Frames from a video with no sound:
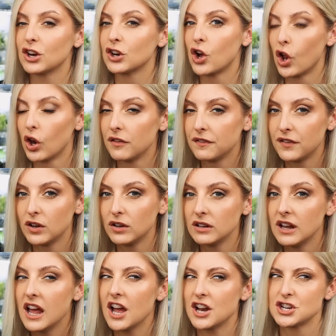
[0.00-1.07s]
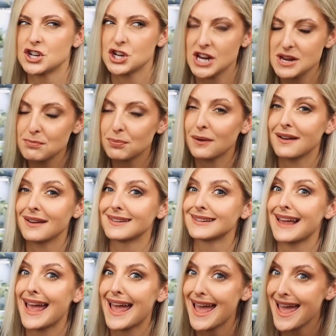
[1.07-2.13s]
and colourful and cheap
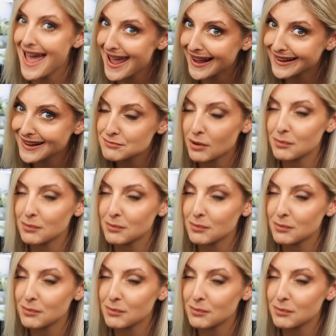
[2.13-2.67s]
as heck,